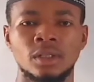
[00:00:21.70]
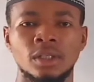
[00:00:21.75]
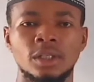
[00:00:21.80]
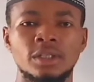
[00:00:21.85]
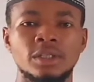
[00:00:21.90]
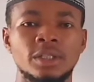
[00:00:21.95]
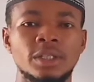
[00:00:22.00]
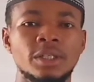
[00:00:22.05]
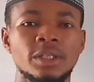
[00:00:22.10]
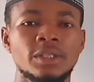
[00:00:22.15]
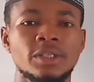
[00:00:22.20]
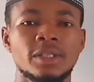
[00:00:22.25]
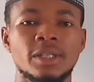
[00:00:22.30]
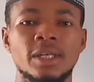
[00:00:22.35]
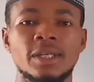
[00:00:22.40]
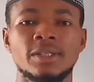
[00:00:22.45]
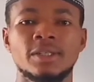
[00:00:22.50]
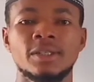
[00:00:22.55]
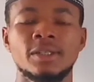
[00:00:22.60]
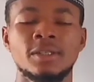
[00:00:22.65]
In this
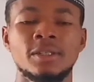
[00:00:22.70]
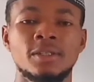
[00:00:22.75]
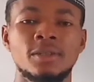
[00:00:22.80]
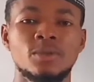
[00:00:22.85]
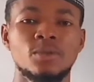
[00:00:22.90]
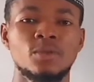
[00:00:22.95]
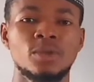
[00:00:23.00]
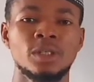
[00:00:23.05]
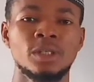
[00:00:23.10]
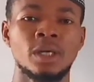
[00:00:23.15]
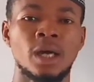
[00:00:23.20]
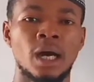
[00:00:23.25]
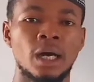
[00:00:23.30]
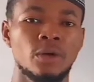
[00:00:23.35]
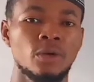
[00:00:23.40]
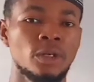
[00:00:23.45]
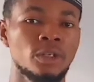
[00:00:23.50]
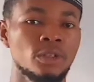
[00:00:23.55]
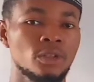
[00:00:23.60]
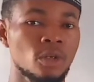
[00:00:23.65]
lesson, we
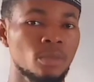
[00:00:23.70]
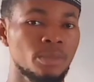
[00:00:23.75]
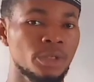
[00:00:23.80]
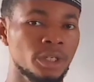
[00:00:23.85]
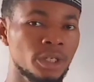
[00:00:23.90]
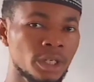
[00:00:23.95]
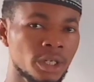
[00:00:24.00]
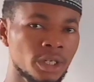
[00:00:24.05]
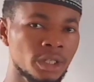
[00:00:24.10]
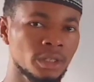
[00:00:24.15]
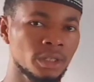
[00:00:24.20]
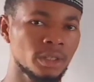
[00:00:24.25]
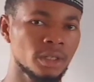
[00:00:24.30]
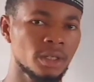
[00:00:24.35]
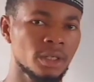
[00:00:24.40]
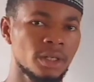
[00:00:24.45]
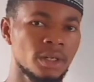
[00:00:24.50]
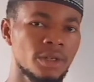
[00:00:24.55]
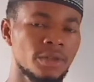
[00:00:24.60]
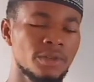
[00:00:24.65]
are going to begin
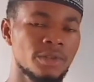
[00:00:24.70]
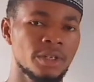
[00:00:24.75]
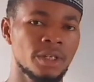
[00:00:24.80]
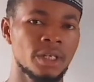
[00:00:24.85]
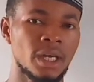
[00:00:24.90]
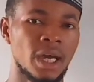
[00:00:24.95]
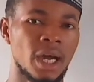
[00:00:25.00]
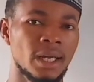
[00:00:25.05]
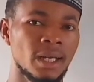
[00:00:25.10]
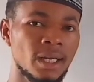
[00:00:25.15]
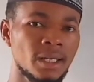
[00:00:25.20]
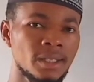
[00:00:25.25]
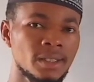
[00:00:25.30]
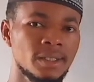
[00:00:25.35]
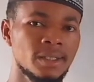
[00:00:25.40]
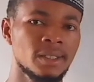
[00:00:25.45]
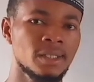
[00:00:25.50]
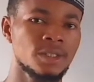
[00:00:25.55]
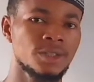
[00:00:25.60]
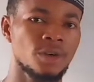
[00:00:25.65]
the
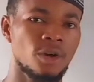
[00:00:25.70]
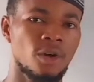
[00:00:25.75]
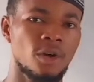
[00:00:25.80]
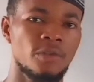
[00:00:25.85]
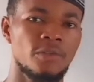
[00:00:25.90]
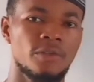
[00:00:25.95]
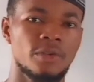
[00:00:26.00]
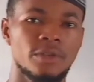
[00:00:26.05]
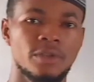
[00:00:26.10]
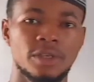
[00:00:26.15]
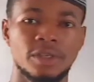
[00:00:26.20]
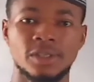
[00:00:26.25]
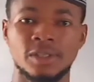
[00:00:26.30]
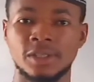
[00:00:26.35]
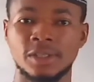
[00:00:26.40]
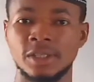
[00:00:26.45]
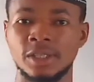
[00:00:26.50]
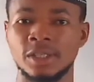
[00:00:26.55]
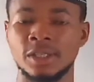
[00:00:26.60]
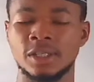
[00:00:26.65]
analysis of the
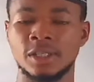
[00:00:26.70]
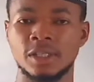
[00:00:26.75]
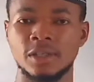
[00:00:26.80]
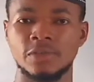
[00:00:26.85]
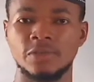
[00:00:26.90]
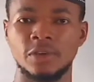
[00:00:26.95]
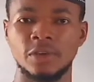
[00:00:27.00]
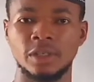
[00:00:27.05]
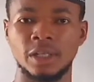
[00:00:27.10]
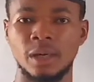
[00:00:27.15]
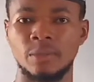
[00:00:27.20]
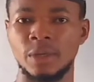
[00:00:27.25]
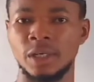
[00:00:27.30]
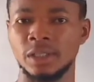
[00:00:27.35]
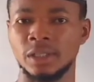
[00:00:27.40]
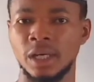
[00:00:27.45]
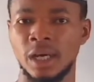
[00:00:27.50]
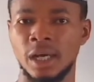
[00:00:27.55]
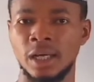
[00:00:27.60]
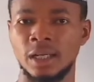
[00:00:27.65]
6
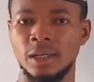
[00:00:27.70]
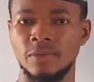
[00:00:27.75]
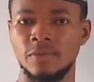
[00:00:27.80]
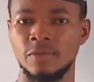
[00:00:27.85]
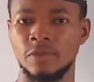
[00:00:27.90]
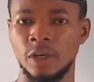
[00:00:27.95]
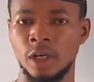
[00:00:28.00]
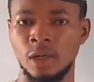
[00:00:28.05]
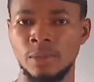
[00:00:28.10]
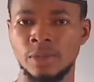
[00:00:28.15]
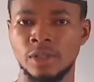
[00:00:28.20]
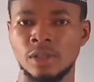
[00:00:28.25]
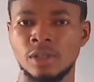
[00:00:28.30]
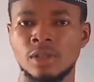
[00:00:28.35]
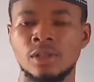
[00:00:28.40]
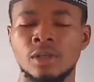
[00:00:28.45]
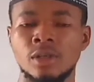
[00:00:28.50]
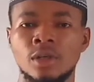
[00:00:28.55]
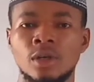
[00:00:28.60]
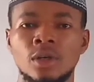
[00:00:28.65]
fundamental
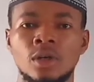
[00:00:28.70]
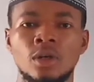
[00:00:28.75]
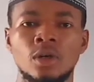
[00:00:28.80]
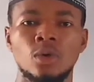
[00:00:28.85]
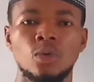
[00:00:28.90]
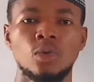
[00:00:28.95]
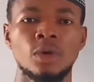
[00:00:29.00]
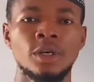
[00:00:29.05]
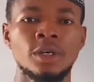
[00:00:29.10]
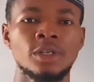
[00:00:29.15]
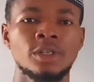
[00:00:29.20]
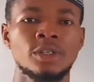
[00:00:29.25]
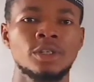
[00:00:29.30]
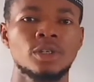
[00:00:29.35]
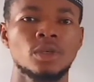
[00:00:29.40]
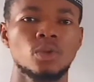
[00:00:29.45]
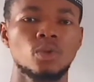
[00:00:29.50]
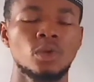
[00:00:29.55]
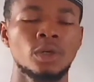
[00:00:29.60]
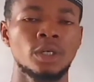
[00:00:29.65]
verbs
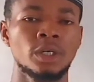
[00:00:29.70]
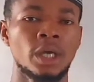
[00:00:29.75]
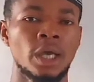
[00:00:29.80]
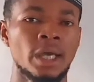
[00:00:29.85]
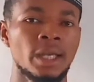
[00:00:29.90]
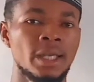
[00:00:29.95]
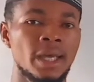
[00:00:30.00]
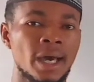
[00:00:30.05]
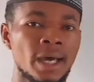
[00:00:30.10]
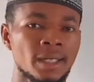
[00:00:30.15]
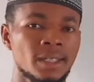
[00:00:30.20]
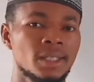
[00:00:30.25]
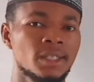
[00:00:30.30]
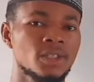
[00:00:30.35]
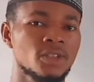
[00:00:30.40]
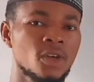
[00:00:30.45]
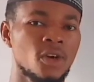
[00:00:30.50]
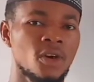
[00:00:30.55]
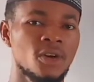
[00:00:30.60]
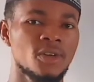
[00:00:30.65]
which we earlier
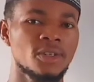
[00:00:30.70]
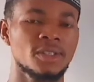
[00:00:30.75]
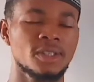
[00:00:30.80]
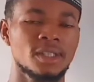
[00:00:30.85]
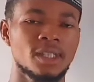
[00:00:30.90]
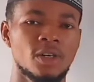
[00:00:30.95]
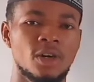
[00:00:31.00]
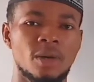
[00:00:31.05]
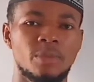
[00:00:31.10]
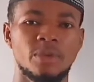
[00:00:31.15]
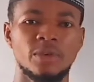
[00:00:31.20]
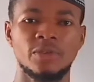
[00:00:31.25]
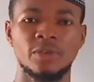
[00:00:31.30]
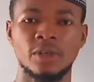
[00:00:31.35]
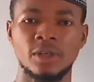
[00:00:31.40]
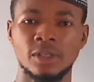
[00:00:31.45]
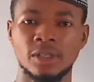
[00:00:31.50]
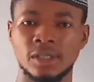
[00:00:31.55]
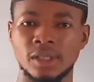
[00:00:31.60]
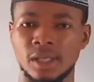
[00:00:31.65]
discussed in our
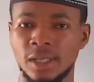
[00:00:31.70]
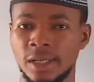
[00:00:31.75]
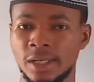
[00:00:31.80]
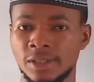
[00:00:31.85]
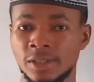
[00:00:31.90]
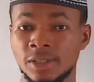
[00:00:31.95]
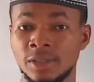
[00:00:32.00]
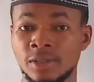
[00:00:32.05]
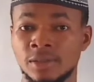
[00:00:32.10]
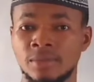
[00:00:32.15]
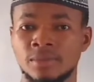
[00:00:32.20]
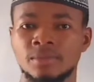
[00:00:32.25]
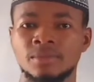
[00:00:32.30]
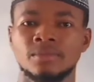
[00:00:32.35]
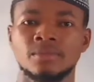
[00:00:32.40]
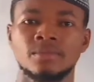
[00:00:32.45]
previous lesson.